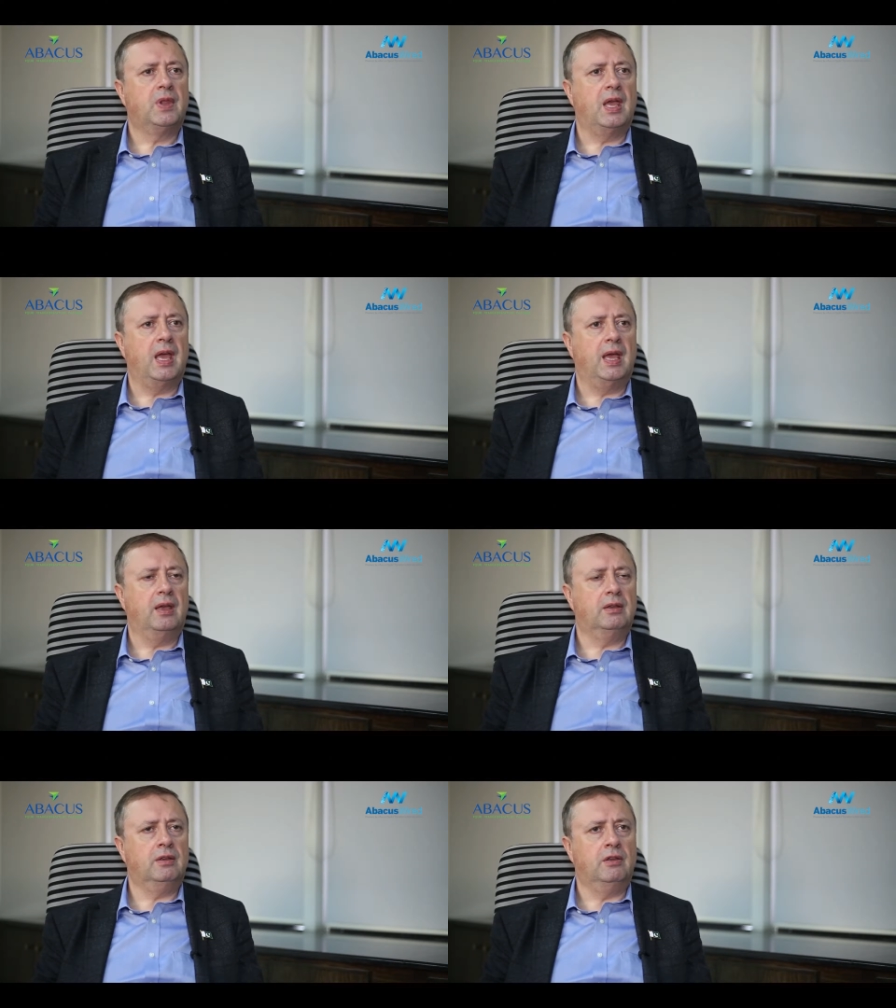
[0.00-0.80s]

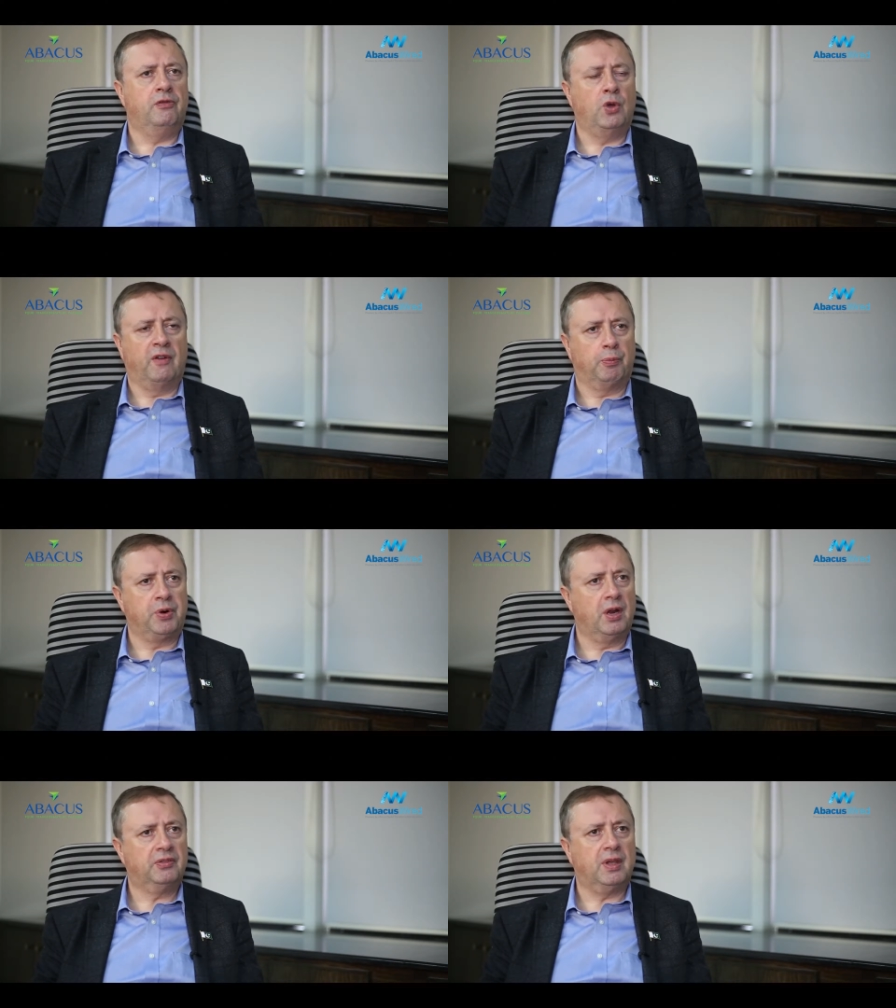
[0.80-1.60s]
if you have a
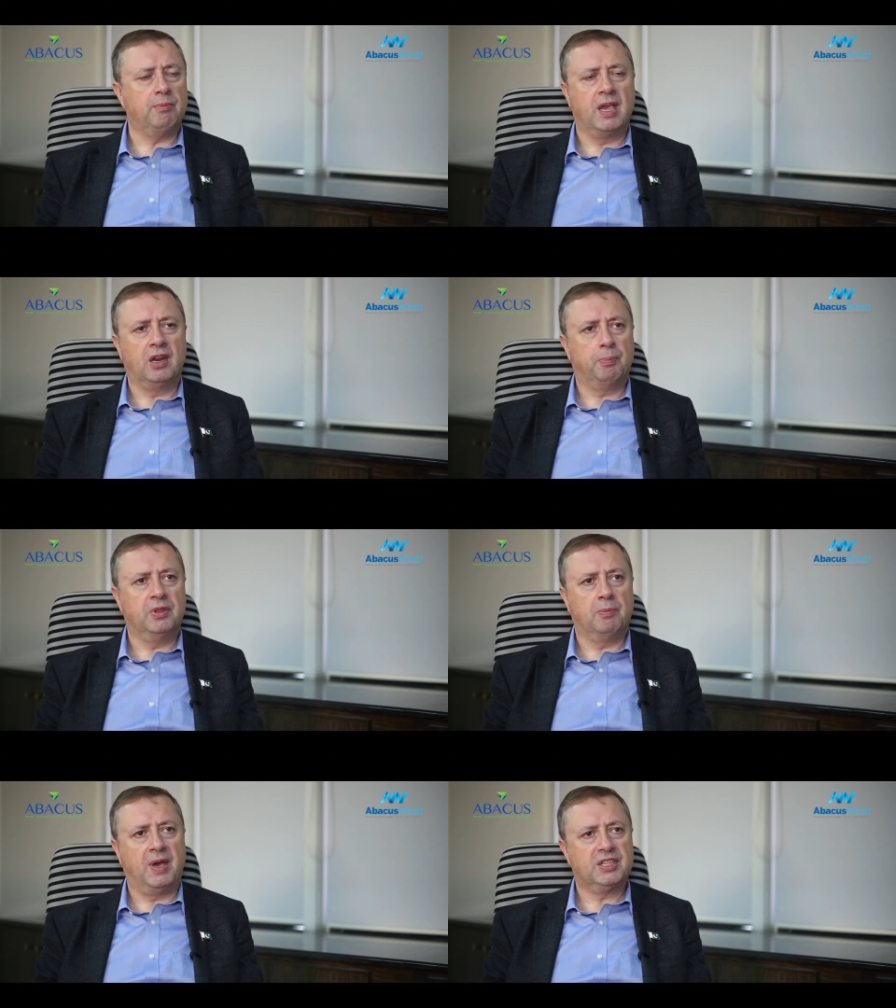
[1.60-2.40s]
product that may not
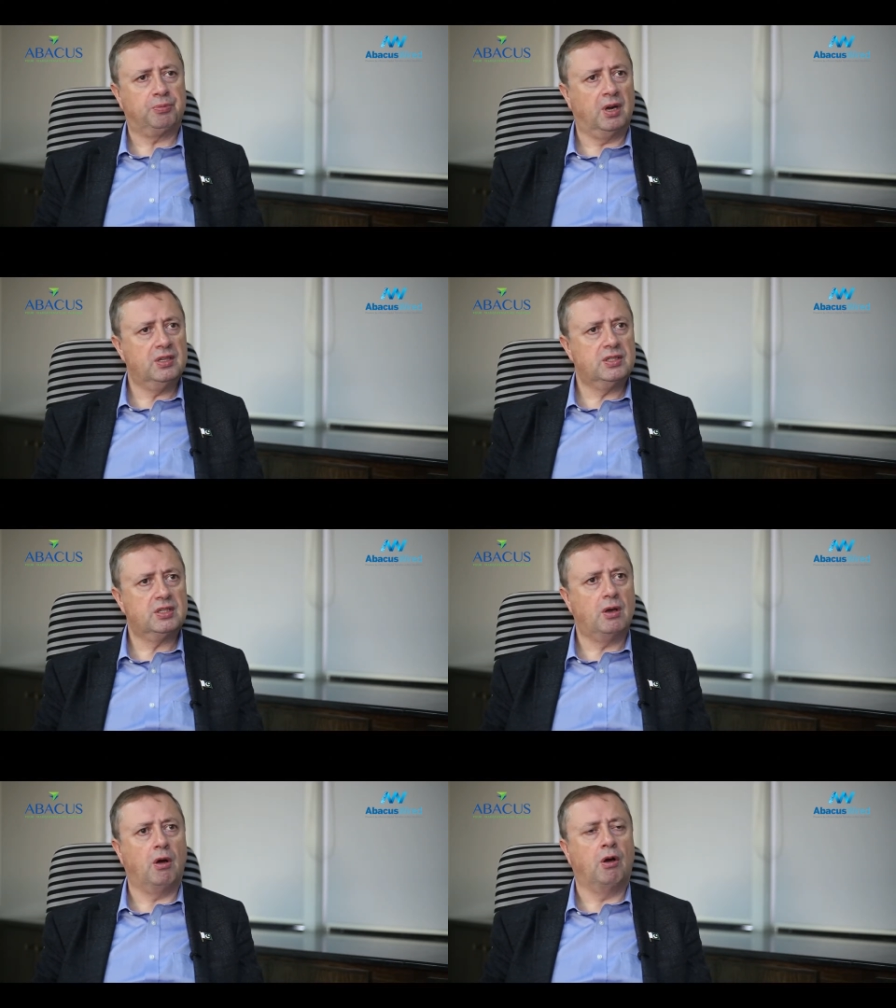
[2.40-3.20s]
be the best
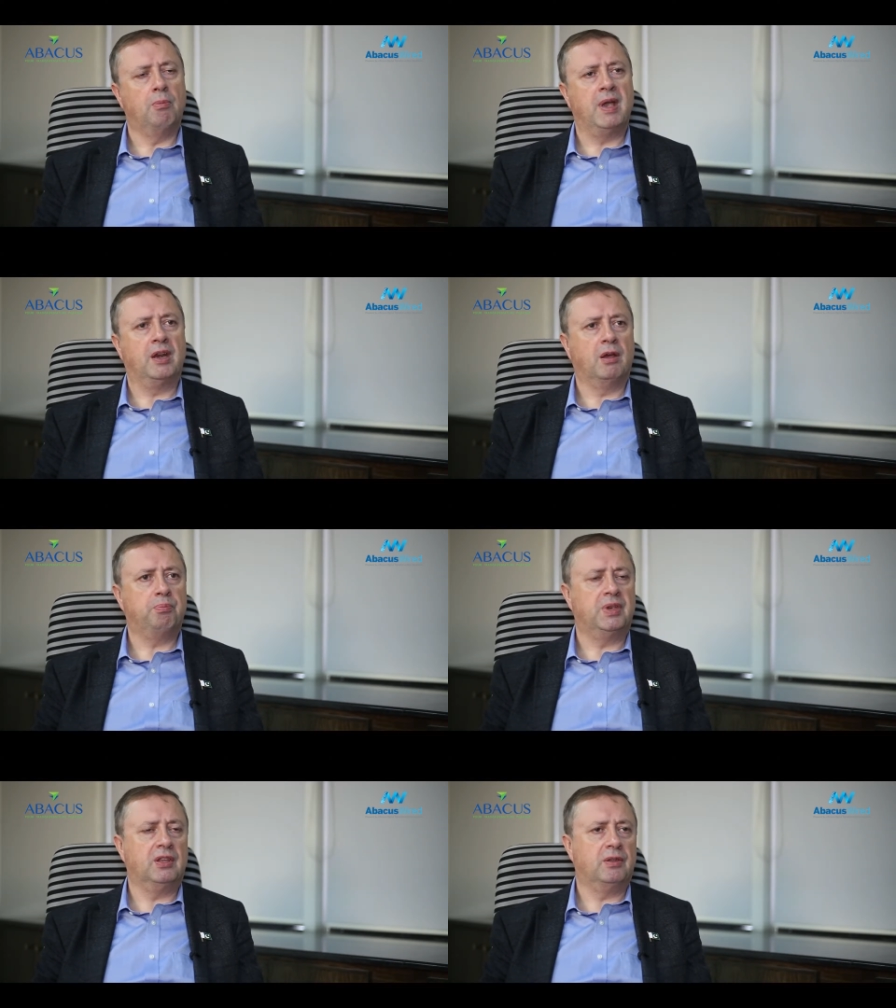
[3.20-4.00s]
price or may
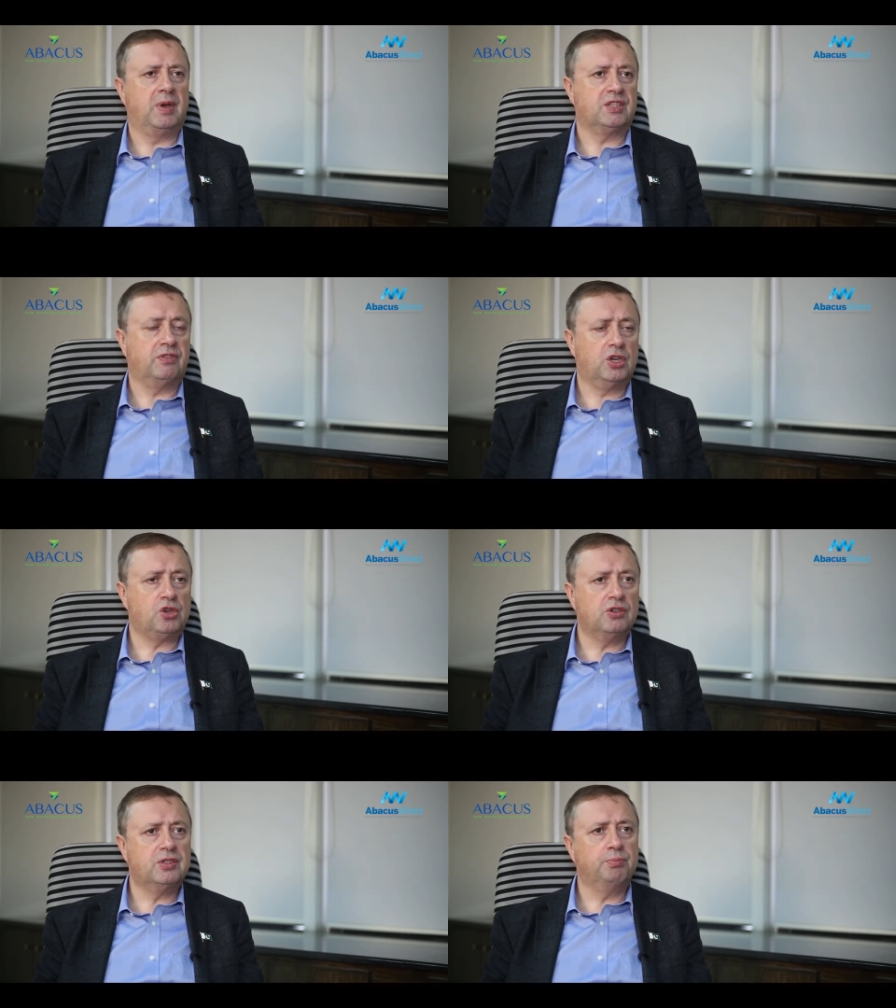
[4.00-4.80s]
not be the best
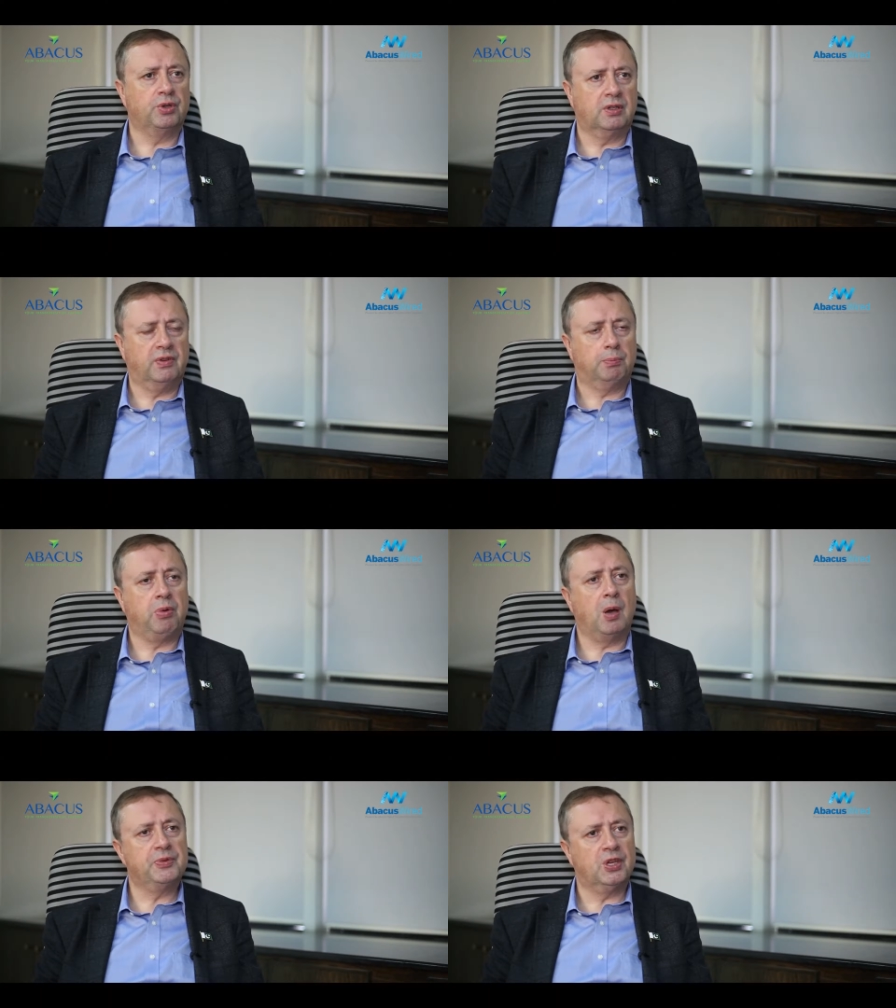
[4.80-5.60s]
features, but if it
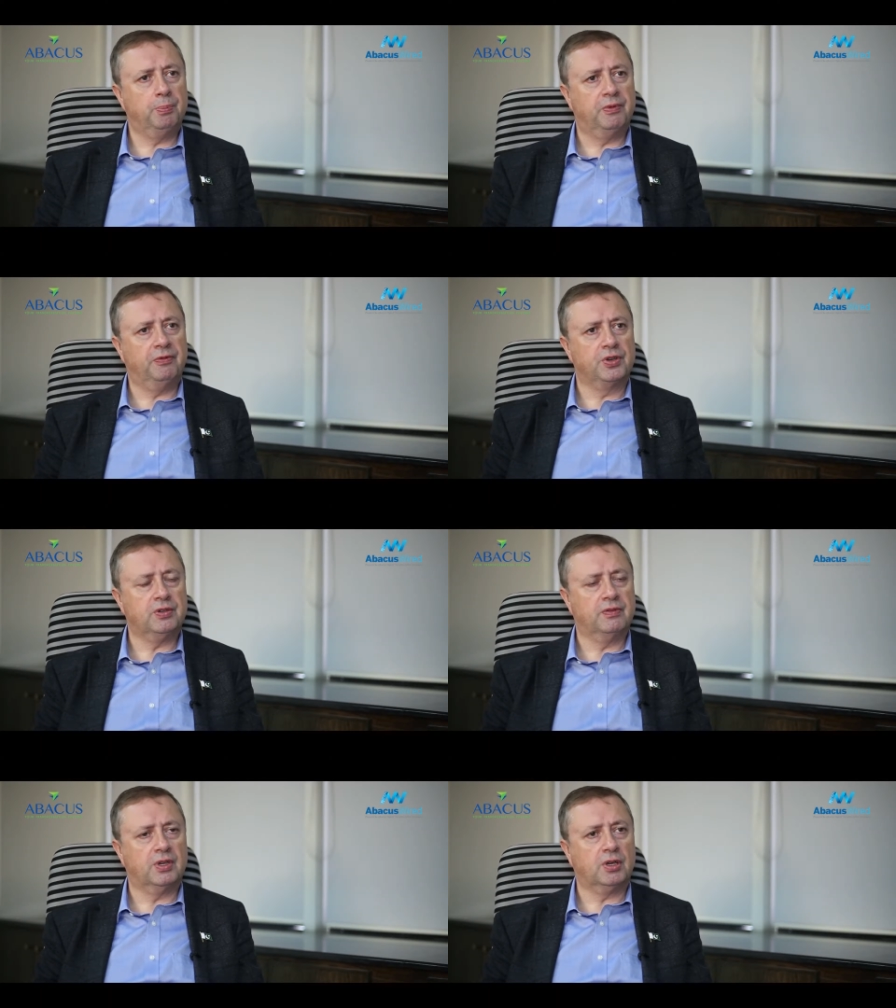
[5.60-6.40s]
pops up in
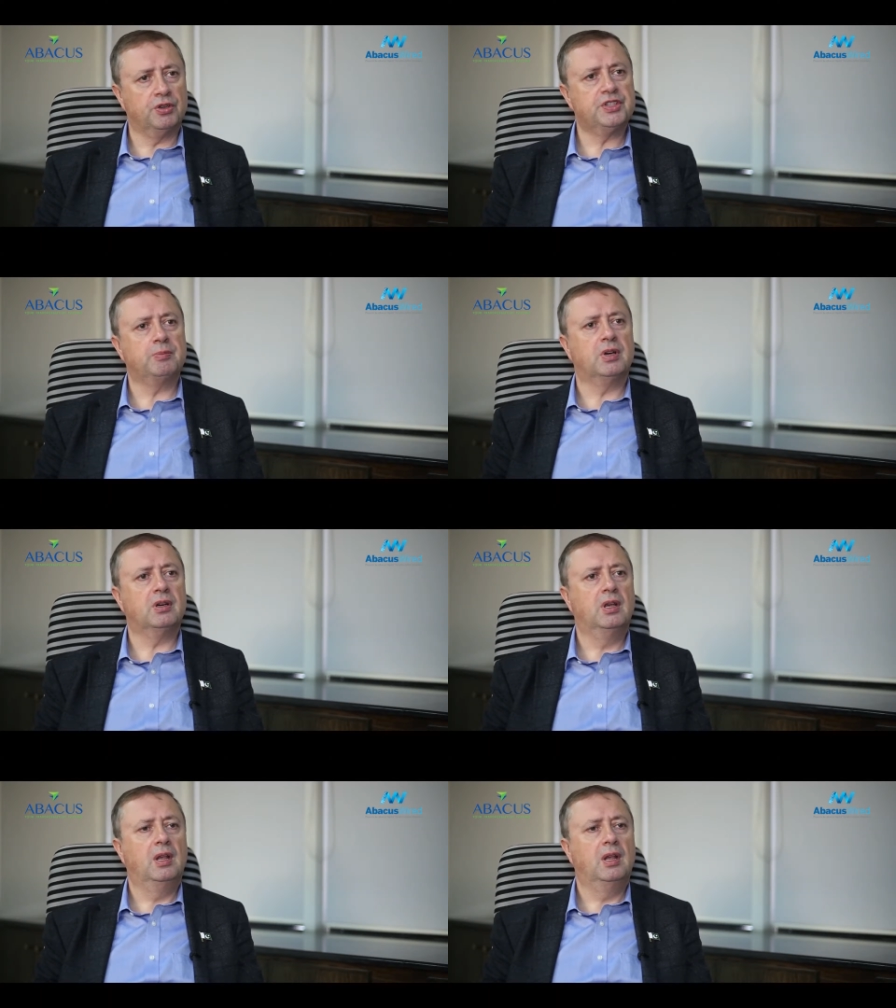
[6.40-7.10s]
front of the customer